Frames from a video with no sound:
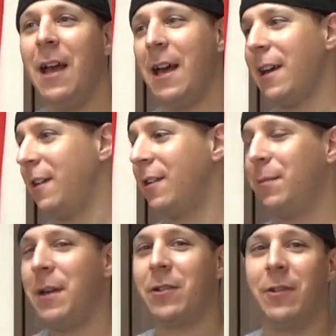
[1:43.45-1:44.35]
I got a
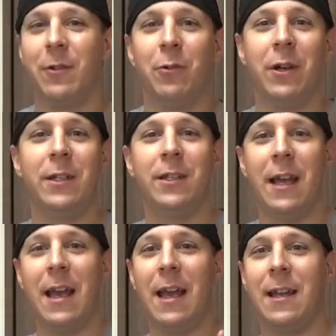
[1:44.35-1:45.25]
good picture in the woods
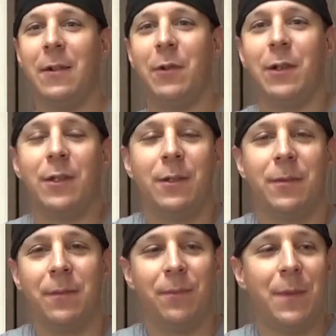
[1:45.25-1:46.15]
and it was
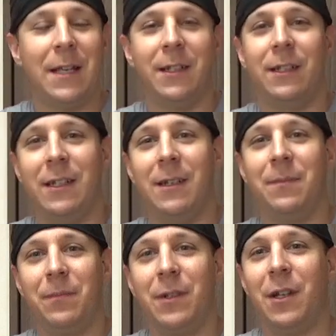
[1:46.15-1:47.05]
basically
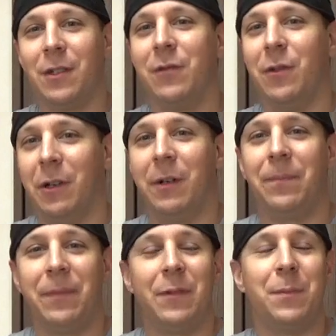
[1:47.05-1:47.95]
Gears of War.
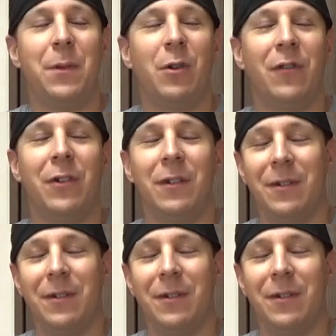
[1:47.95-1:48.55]
It's beautiful.